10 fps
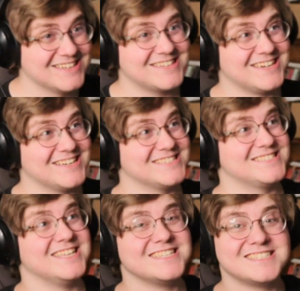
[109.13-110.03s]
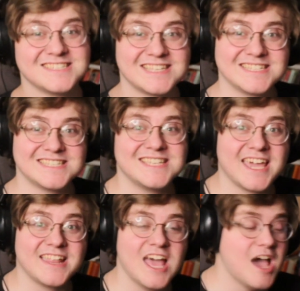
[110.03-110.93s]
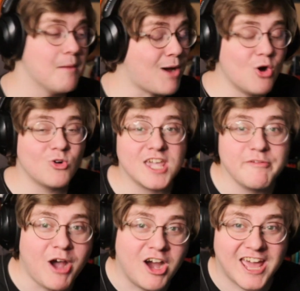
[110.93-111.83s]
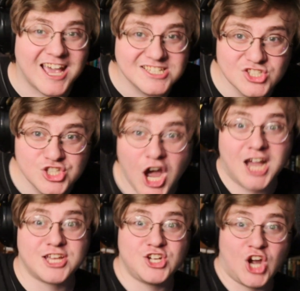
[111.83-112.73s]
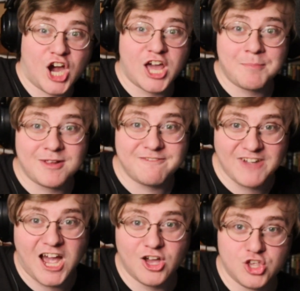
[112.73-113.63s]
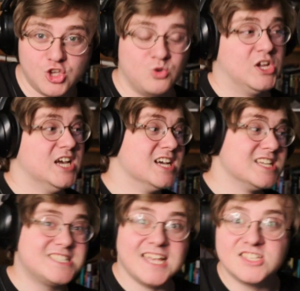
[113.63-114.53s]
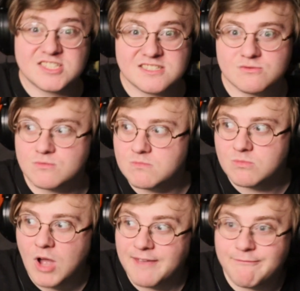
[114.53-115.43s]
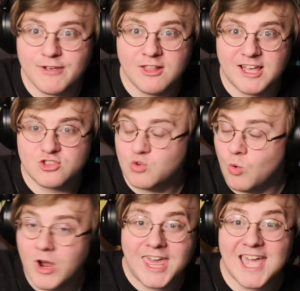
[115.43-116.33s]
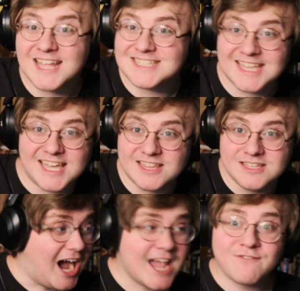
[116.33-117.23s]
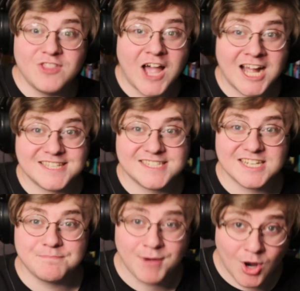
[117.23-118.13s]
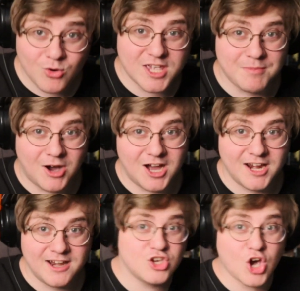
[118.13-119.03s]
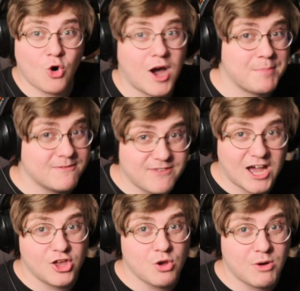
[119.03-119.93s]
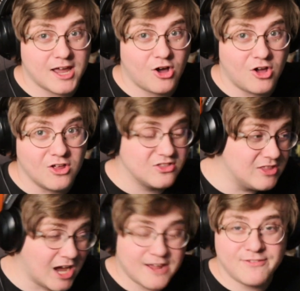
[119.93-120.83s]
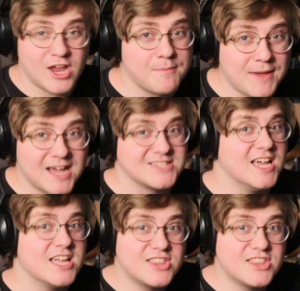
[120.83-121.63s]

Because this is insane. Pokemon has not gone up in value since, I feel like, 2018. I have not seen Pokemon go up in value at all. None of their packs.